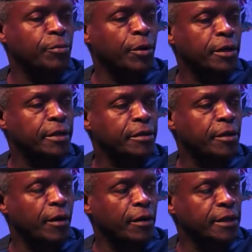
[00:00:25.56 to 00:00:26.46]
worked
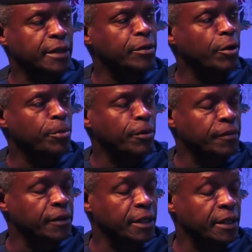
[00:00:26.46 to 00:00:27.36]
on a number of
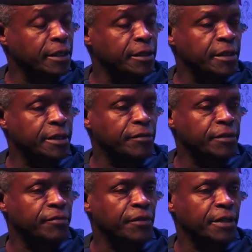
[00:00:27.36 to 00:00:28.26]

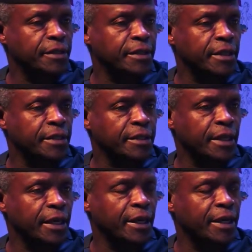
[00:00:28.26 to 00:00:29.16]
initiatives. The first is
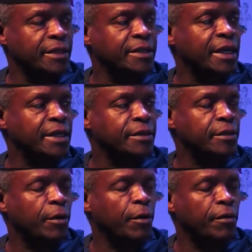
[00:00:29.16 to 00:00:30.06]
a
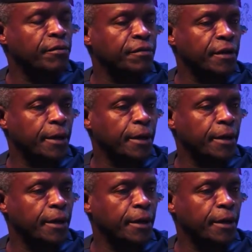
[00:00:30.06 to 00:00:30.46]
set of